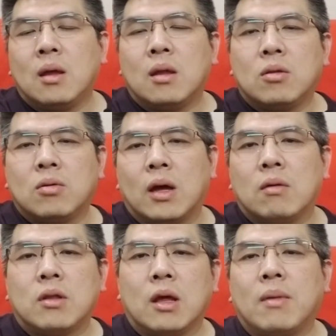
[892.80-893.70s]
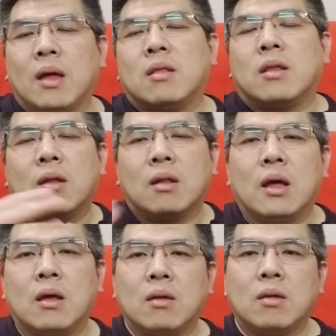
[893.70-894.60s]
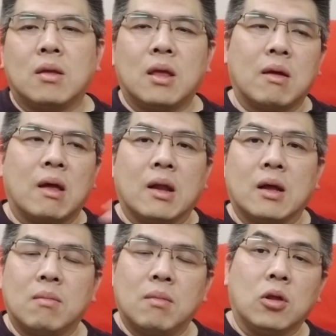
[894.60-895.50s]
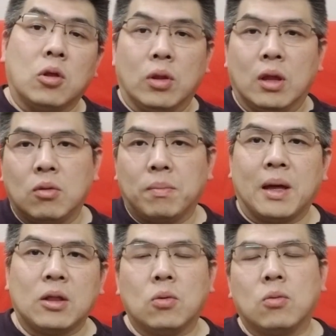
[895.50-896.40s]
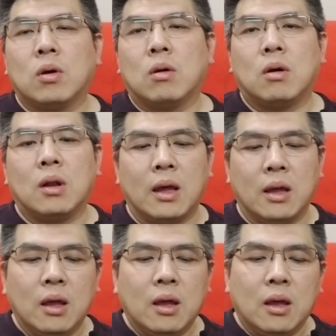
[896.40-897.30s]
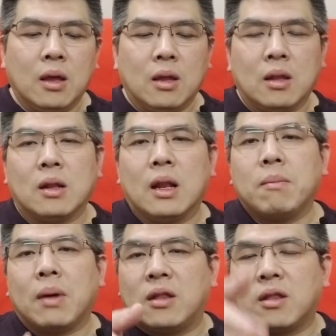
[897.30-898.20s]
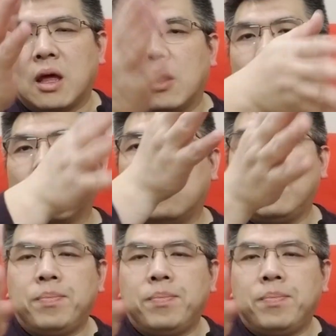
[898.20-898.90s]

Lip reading: to help them, and then like get another mission and you back to work. Or like my schedule,